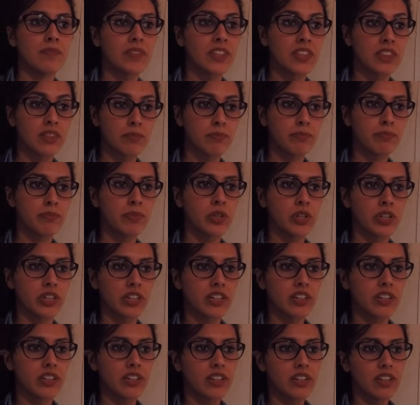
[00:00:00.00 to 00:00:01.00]
in the
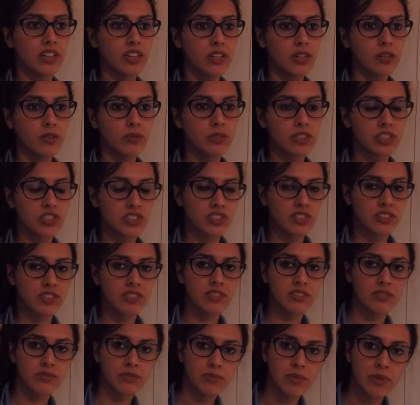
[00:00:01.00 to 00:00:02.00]
book, which
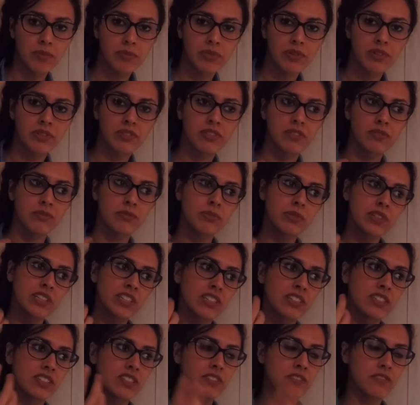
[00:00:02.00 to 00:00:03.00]
is, remember, the
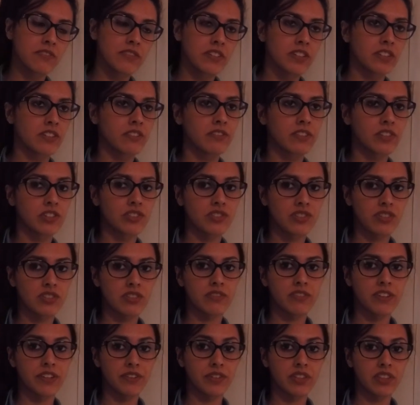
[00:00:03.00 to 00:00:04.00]
really severe version
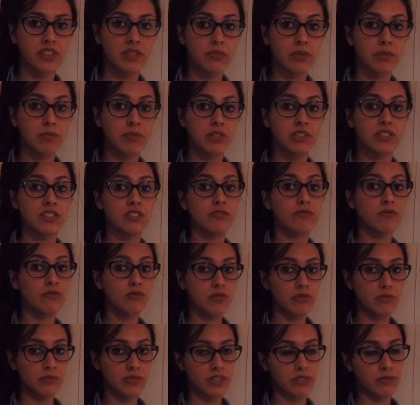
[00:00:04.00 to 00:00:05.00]
of erythema
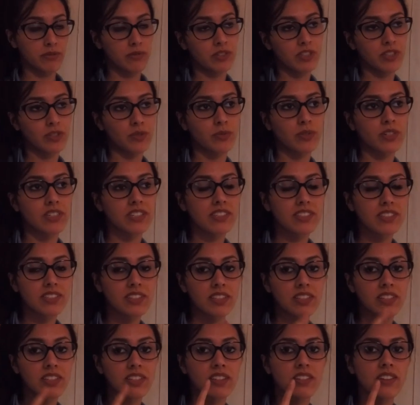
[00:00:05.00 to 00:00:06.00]
multiforme, which was
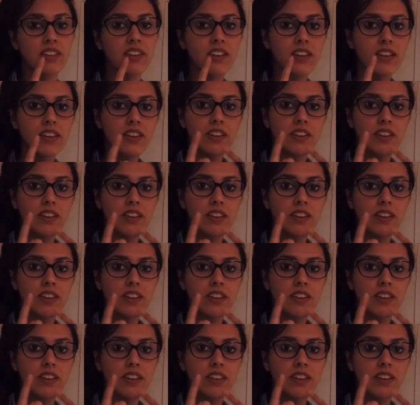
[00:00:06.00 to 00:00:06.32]
the